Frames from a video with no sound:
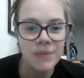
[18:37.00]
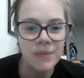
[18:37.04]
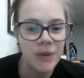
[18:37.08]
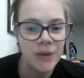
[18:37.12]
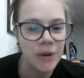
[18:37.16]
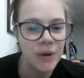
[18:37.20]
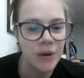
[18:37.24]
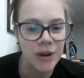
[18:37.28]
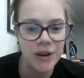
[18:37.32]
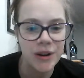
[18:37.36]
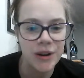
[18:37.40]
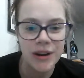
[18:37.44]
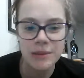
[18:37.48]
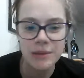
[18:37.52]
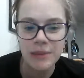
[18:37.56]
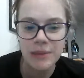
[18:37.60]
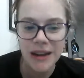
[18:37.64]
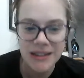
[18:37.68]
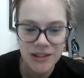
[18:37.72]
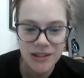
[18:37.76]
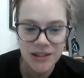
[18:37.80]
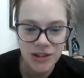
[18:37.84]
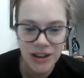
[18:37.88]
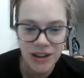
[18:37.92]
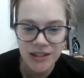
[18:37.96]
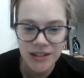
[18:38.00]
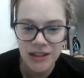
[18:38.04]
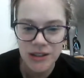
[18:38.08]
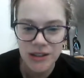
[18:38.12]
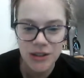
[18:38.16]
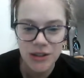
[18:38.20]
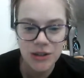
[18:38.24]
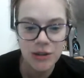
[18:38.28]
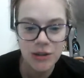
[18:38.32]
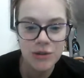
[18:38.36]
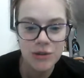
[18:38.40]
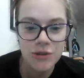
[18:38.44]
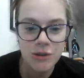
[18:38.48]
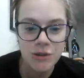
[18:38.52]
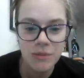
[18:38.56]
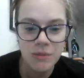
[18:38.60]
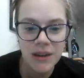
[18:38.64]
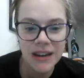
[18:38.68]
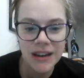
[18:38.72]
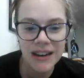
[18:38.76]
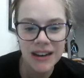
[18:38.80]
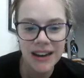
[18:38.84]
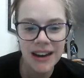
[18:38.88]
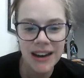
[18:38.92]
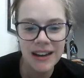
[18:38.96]
or you can message us on social
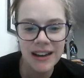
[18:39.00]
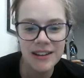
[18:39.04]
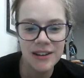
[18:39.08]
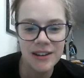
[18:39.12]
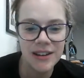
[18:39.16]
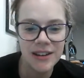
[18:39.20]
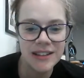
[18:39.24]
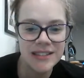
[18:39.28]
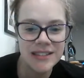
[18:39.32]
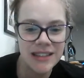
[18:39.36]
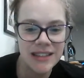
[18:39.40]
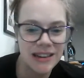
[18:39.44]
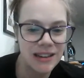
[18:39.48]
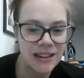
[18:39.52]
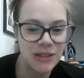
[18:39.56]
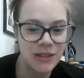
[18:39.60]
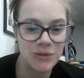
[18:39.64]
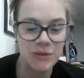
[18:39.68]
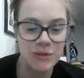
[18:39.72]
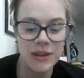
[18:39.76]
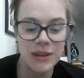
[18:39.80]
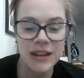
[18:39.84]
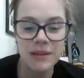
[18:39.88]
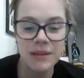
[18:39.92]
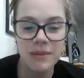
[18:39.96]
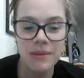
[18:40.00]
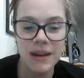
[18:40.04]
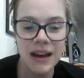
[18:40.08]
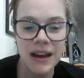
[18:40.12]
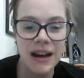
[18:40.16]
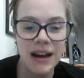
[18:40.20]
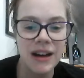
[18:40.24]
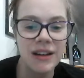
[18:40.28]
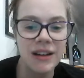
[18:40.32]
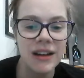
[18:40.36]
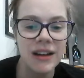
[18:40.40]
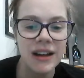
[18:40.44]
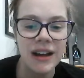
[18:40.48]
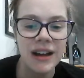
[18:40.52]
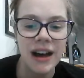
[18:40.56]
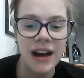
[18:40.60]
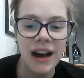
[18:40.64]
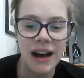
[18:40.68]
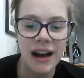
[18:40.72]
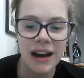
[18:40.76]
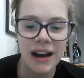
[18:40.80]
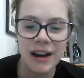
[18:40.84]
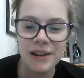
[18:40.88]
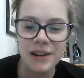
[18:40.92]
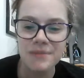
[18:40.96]
media, and you can send it through email
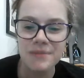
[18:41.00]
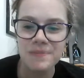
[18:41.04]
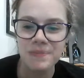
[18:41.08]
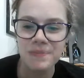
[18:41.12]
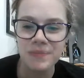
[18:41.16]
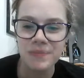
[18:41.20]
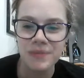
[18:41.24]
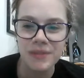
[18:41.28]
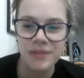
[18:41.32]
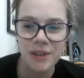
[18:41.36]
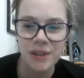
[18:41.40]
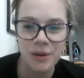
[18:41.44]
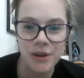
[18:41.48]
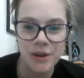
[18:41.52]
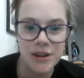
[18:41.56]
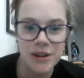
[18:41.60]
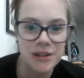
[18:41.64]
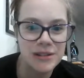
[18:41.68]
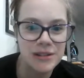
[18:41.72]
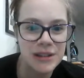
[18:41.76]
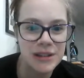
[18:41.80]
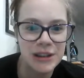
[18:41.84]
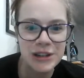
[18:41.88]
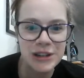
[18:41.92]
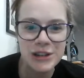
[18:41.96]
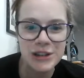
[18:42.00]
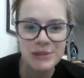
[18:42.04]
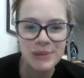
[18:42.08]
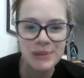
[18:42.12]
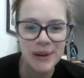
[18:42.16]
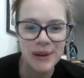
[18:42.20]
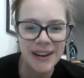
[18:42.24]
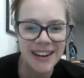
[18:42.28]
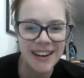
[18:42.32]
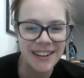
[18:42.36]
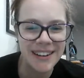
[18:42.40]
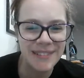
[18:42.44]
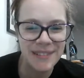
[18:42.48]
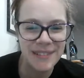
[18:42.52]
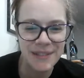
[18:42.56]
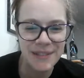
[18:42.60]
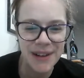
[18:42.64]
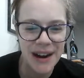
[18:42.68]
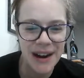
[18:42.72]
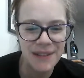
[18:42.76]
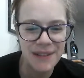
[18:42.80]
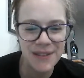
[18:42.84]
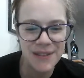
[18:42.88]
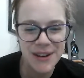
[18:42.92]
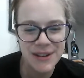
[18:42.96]
or YouTube or
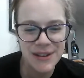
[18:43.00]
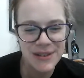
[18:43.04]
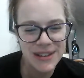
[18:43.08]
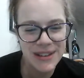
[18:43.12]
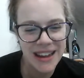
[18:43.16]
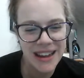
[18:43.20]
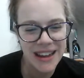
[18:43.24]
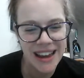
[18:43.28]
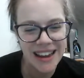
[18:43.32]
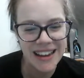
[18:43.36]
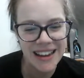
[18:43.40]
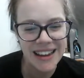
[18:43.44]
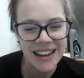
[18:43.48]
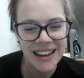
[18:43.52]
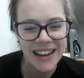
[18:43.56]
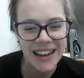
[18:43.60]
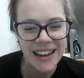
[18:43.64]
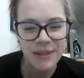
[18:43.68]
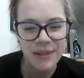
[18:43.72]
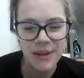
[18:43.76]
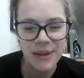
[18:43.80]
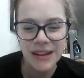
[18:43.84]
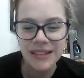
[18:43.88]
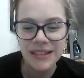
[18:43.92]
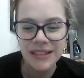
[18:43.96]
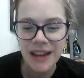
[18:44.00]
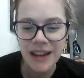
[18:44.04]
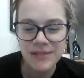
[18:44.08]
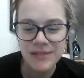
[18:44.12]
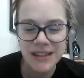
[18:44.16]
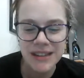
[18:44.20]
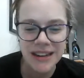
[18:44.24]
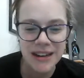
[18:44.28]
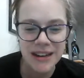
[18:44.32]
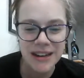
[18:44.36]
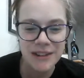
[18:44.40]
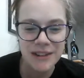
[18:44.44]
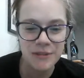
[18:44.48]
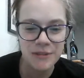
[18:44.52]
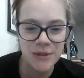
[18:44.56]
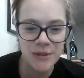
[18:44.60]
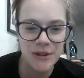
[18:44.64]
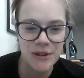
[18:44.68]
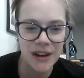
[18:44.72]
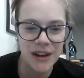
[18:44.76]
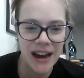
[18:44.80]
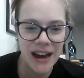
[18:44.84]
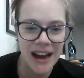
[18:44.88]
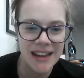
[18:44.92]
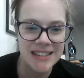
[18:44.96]
whatever you would like. We'd love to hear from you
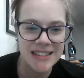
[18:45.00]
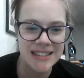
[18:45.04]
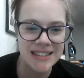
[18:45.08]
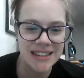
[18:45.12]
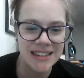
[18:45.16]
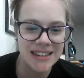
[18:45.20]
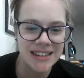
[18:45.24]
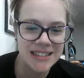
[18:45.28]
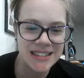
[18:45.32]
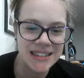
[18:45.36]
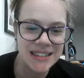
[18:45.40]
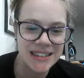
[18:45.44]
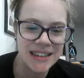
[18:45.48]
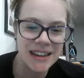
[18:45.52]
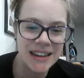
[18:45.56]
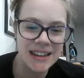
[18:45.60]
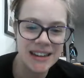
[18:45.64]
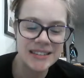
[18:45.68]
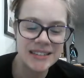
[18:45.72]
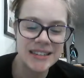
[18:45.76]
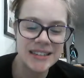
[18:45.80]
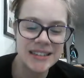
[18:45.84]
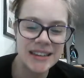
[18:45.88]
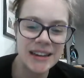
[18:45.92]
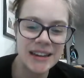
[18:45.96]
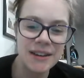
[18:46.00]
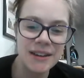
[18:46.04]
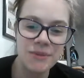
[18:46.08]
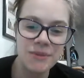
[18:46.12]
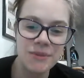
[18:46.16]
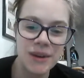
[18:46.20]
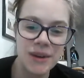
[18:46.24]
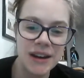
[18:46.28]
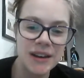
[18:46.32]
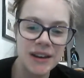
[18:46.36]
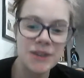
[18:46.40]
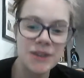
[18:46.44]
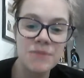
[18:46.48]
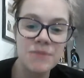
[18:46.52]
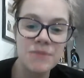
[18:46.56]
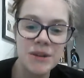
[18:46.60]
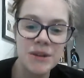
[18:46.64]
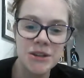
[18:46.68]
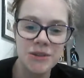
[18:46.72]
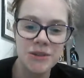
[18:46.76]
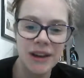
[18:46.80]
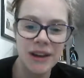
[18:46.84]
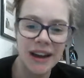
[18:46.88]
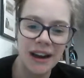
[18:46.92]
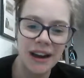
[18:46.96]
guys and see what you've been
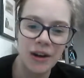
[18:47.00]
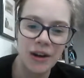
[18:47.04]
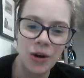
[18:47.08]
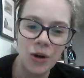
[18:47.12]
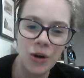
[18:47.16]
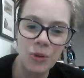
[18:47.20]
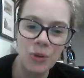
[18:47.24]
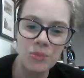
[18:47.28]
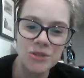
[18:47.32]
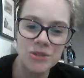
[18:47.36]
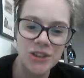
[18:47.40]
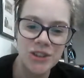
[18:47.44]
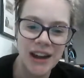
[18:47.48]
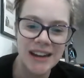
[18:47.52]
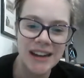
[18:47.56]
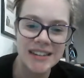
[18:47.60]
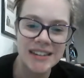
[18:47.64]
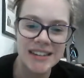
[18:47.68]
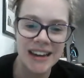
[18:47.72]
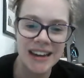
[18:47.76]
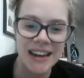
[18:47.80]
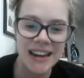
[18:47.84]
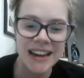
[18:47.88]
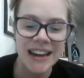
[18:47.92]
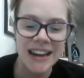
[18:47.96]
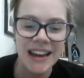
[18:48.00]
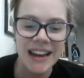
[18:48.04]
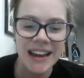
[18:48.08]
doing at home, trying to